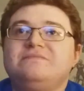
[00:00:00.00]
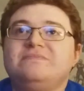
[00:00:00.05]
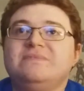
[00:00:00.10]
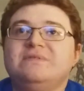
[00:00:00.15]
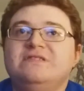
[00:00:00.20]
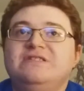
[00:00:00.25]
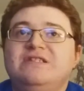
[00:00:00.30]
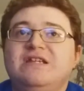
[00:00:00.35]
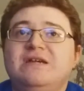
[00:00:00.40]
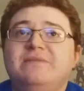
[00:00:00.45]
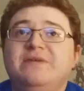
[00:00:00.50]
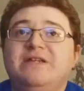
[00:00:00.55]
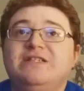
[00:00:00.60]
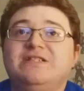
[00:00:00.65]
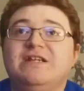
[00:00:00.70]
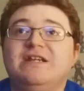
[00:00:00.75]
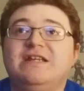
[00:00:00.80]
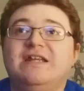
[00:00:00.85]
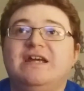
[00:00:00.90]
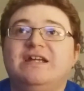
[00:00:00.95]
Sami
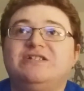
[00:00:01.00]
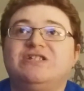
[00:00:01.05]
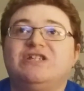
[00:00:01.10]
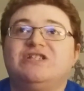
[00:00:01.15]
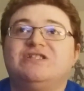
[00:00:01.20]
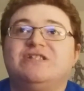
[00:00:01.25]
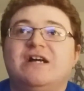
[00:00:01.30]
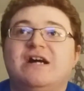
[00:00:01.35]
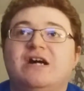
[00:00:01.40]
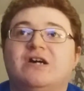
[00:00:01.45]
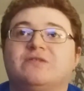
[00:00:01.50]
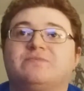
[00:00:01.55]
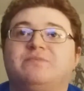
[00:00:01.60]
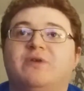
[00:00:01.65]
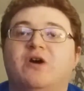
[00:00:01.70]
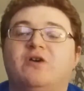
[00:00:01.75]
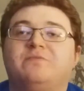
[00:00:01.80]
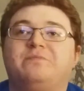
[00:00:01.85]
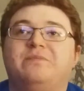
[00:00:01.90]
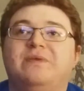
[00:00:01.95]
Zayn, AJ Styles
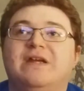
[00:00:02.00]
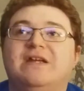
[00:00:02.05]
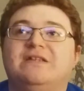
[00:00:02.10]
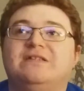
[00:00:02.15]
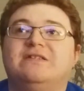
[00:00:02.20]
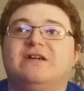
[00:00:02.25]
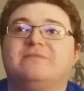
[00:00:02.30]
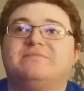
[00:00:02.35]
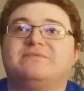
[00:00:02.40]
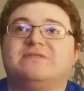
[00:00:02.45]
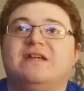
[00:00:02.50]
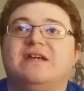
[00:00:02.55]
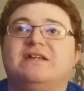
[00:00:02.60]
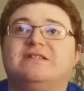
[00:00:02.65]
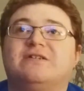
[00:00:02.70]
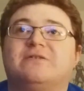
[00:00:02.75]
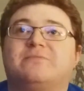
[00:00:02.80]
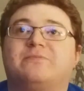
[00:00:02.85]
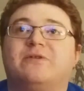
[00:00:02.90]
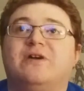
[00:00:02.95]
both beating up
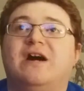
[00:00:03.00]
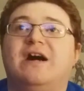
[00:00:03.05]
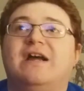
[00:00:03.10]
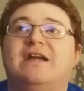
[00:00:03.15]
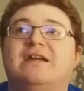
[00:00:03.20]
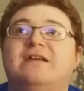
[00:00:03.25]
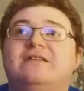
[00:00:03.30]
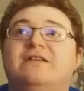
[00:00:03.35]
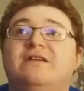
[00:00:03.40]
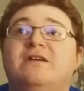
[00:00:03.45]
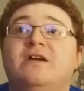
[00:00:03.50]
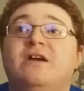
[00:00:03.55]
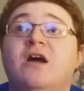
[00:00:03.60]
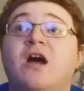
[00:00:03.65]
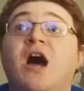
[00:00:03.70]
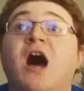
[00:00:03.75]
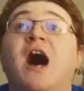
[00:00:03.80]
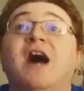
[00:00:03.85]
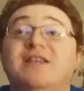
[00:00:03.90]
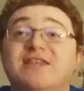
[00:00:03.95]
Daniel Bryan.
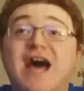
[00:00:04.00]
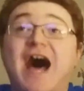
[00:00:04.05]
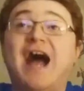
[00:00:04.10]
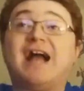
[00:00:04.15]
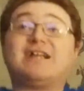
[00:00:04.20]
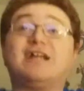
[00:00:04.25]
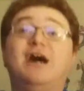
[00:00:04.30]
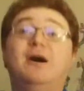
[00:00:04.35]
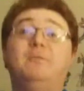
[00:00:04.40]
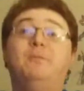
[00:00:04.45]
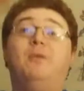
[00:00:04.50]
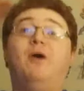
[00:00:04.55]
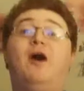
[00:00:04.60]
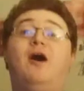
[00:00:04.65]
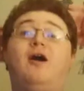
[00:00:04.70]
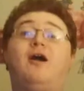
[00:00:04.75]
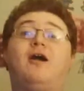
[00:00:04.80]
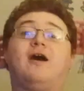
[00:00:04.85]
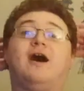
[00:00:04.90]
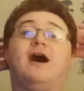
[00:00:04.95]

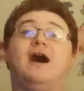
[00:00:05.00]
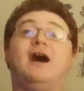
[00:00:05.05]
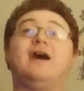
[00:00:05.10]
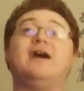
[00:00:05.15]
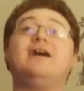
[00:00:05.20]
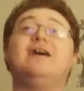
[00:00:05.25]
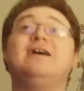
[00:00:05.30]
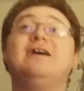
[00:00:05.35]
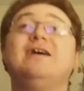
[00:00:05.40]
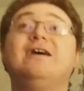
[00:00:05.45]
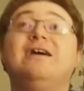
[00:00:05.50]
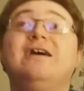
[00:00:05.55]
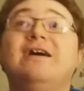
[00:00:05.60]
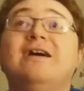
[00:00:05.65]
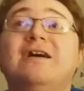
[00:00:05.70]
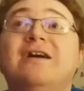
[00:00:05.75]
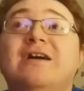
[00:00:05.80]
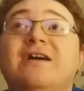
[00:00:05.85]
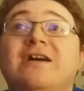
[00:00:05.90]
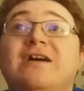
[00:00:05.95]
Nakamura!
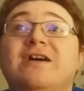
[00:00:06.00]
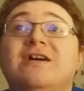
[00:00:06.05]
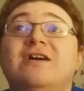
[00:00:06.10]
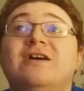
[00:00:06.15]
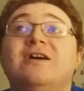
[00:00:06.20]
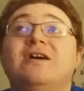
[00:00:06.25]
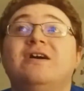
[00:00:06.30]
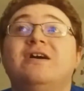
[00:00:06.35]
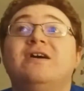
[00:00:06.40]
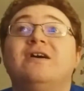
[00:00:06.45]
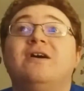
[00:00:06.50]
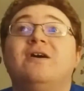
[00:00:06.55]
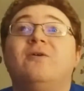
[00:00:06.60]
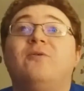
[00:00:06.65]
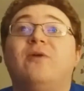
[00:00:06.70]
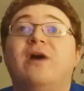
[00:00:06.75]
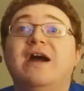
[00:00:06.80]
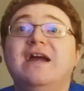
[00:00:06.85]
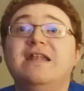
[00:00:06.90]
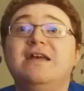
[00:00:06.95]

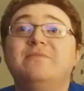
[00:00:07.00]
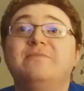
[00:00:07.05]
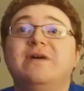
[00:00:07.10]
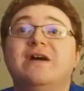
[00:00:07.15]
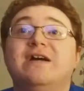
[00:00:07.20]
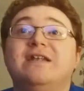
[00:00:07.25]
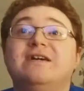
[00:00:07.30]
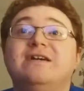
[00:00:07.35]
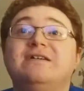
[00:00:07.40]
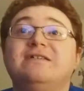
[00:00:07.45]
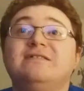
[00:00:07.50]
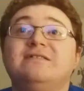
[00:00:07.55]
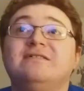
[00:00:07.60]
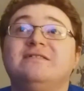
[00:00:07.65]
Wait a minute.